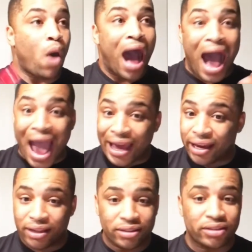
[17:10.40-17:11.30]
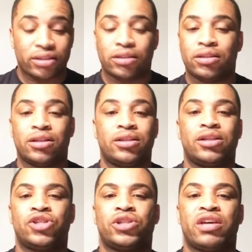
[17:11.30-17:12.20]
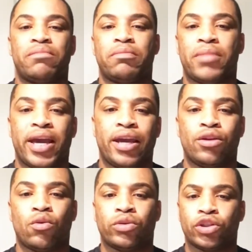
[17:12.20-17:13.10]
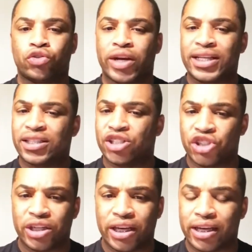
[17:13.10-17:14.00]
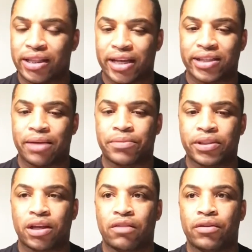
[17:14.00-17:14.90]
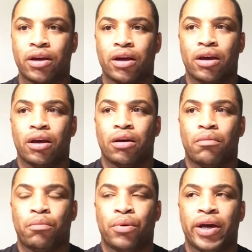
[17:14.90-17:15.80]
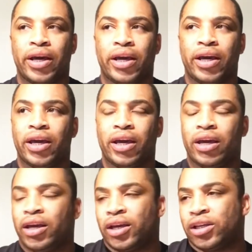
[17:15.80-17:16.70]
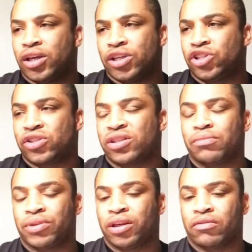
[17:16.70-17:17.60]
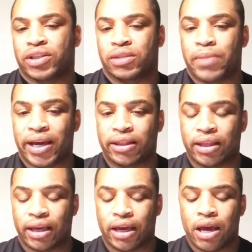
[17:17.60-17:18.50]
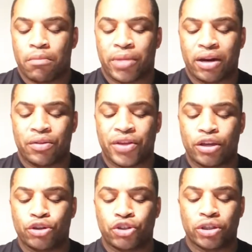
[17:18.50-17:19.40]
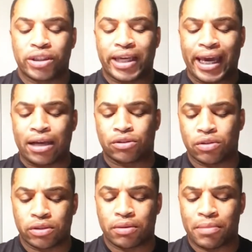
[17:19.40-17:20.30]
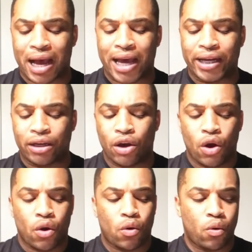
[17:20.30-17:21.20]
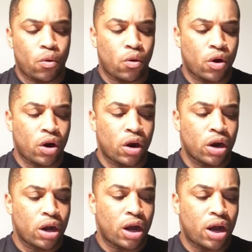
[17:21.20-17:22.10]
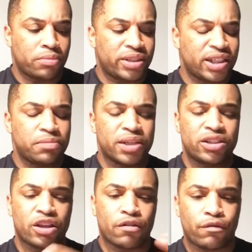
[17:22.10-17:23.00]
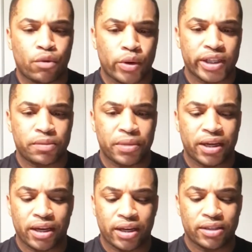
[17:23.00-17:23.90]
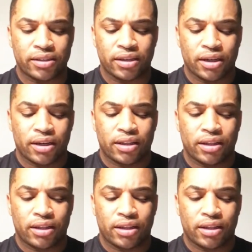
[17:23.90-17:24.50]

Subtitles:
why the decisions have been made or the transitioning and that type of stuff, but it's just simply a respect thing. But I don't think you should counsel somebody or dismiss their voice because